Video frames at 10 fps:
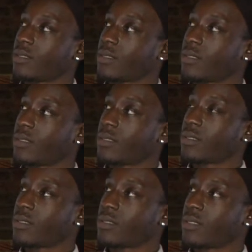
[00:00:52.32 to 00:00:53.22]

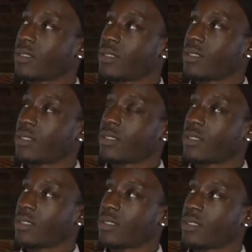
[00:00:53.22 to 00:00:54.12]

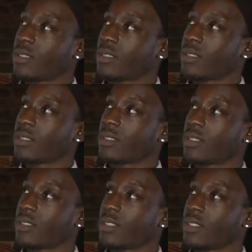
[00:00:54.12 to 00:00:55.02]

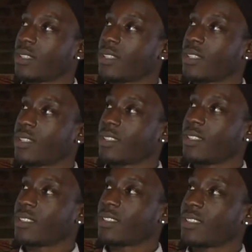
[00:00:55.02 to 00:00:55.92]

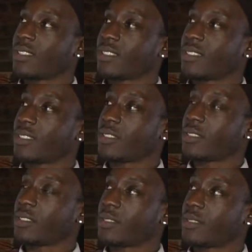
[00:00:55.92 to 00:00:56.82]

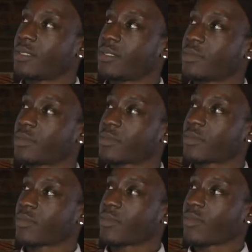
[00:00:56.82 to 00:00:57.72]

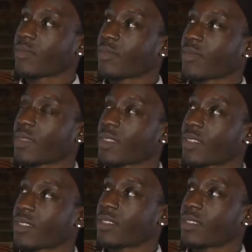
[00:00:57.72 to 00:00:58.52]
[no speech]